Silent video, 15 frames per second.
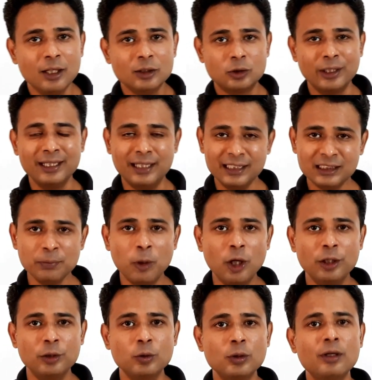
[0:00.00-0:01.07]
So in this
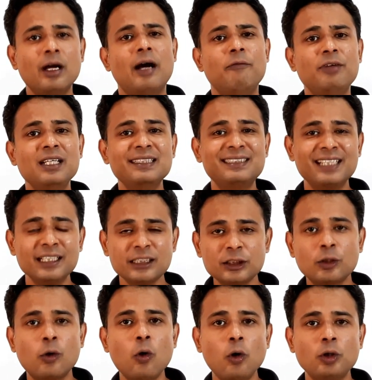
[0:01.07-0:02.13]
module, we'll
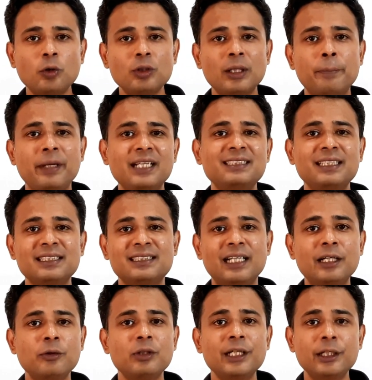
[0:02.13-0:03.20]
just go through the basics
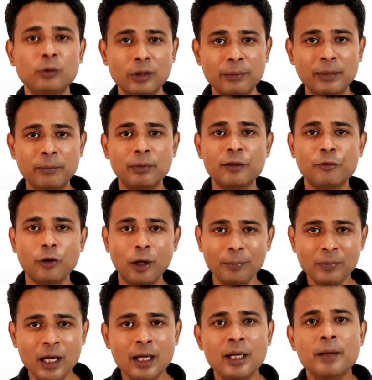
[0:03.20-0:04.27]
that you need to remember
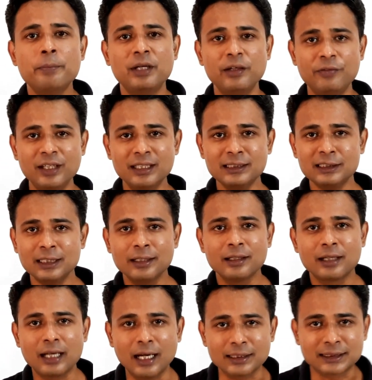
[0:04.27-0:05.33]
from
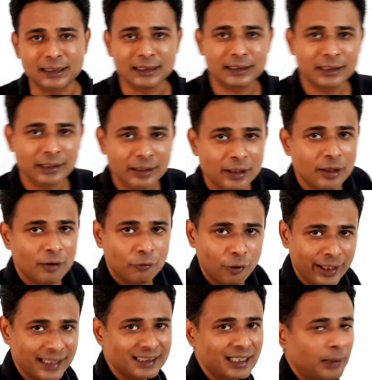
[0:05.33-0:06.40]
previous classes.
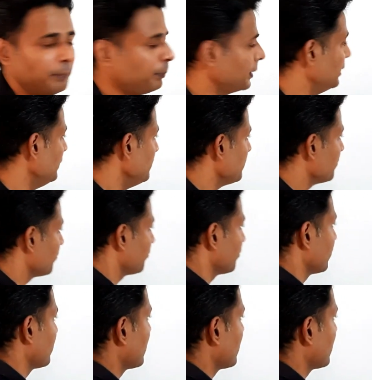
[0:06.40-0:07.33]
For example,